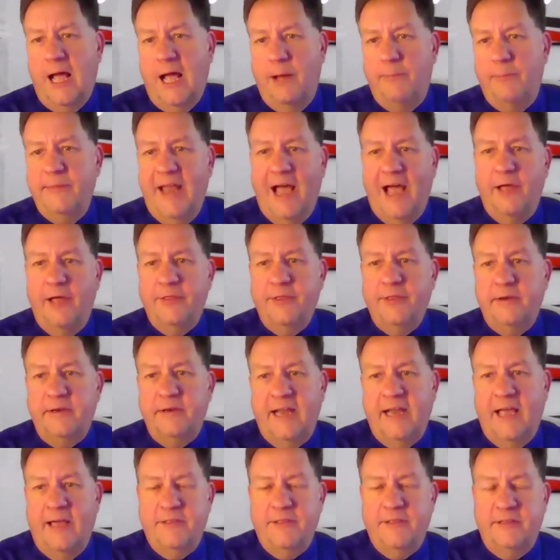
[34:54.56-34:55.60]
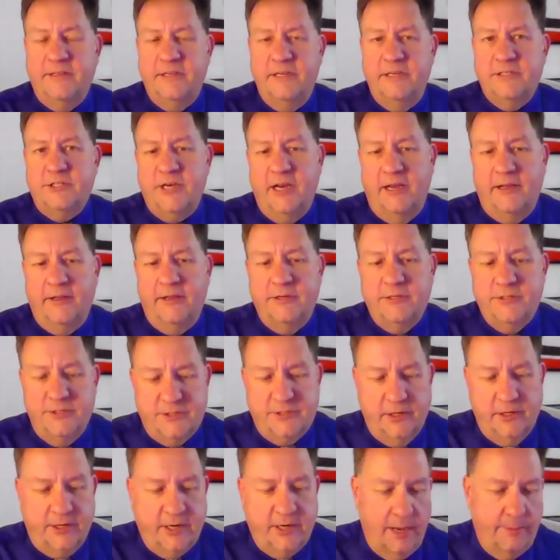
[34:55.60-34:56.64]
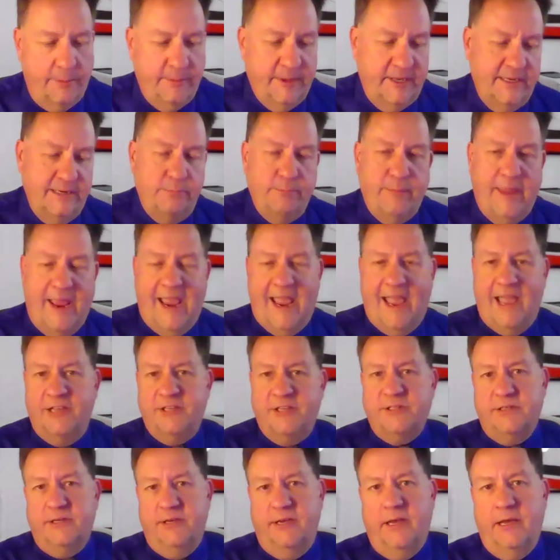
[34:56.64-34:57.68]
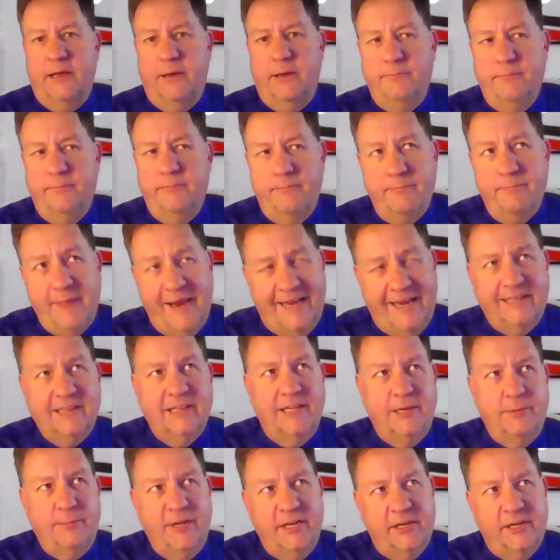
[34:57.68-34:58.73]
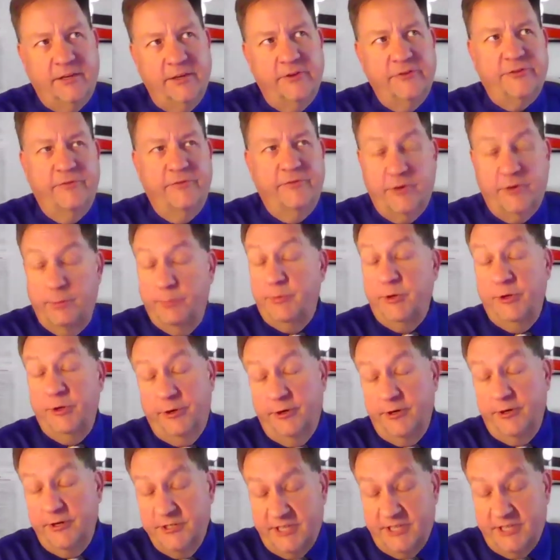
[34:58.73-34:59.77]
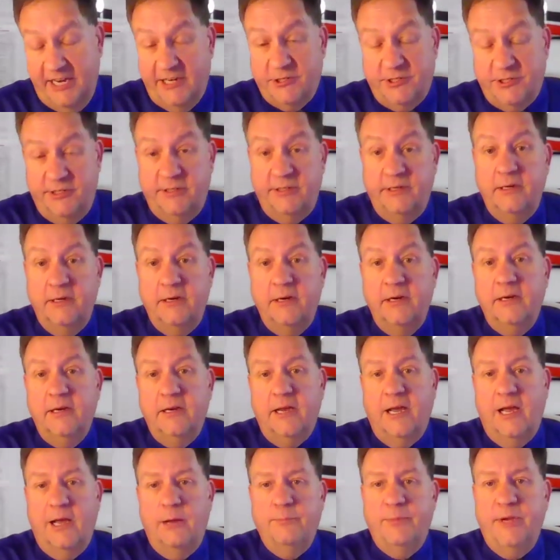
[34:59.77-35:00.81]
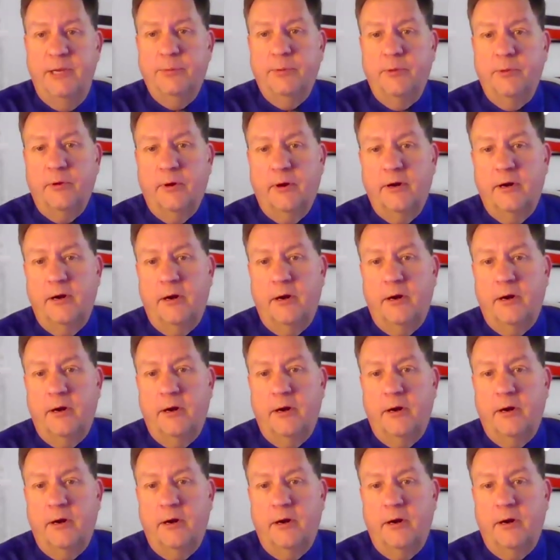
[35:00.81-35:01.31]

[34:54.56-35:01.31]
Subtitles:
Now that these challenges are coming in mass, mainly because of computerization, people